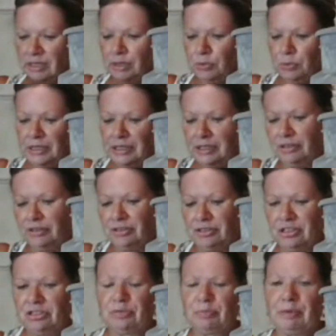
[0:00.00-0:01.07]
What color
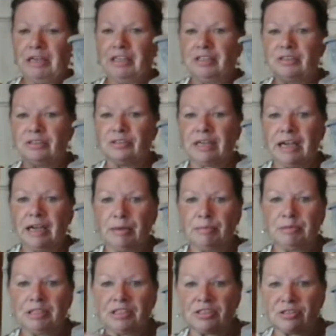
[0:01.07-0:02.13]
did you paint your
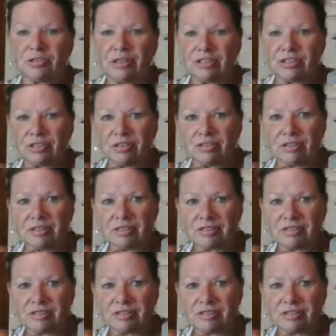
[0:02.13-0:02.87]
cabinets, Gretchen?